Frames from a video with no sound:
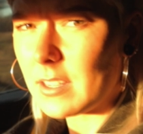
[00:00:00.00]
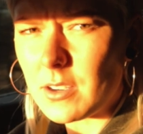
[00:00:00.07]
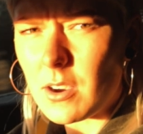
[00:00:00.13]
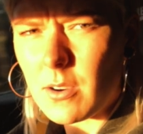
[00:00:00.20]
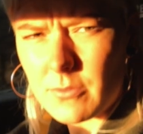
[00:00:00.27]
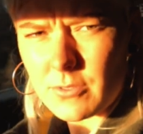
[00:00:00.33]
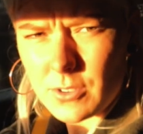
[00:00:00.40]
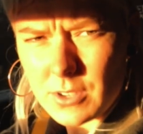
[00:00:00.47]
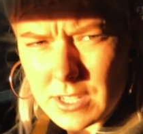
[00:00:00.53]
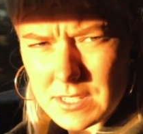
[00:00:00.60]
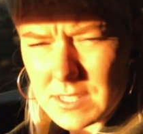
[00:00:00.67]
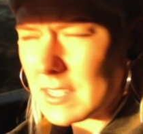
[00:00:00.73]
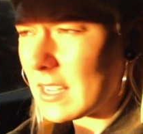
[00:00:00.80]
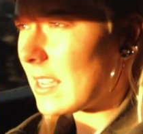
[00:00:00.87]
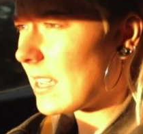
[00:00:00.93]

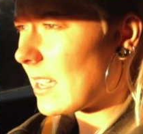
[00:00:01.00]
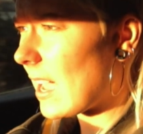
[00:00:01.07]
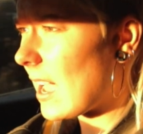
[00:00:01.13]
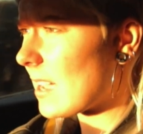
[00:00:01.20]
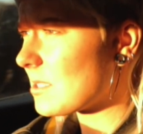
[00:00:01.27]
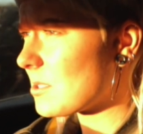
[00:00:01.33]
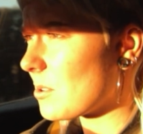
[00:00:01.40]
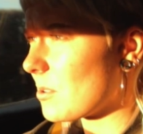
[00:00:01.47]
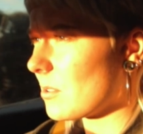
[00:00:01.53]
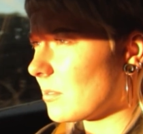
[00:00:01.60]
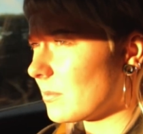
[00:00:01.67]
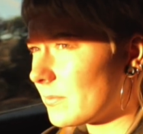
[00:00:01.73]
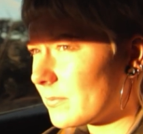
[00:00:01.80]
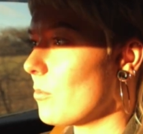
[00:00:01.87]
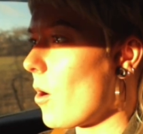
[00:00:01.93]
can't see at all.
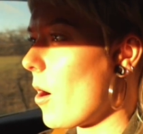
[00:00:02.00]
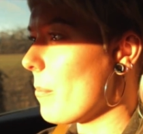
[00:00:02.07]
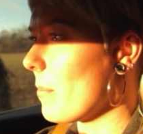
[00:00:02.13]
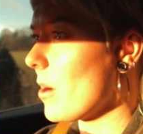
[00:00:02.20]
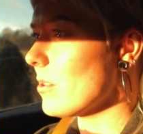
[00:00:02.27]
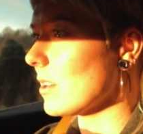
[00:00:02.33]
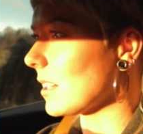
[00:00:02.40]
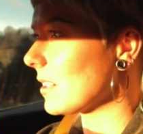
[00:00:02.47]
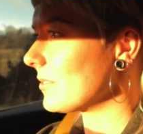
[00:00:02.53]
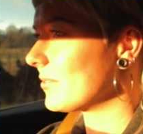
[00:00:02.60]
What a motor.